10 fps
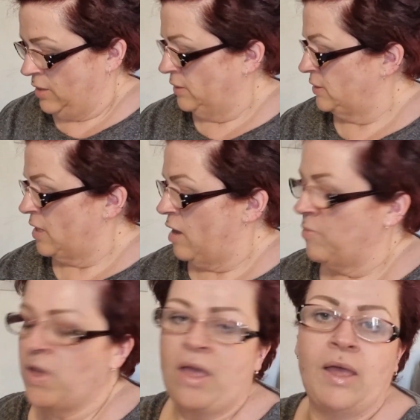
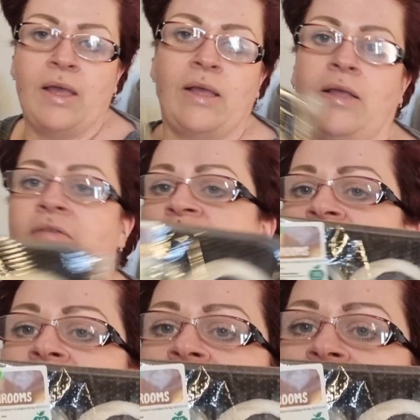Some
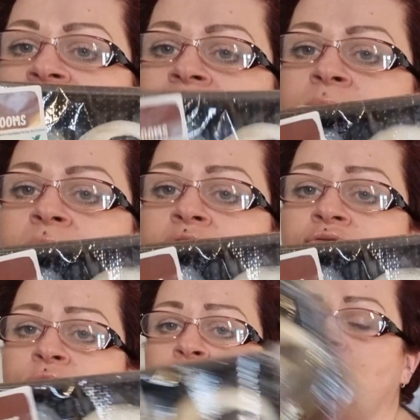flat
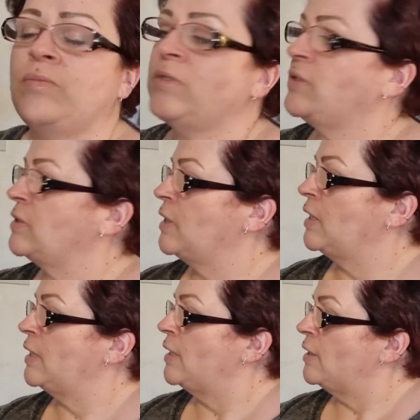mushrooms,
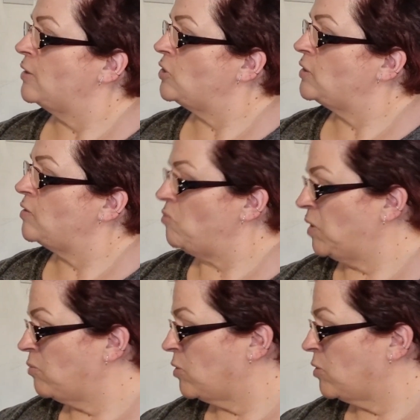just some big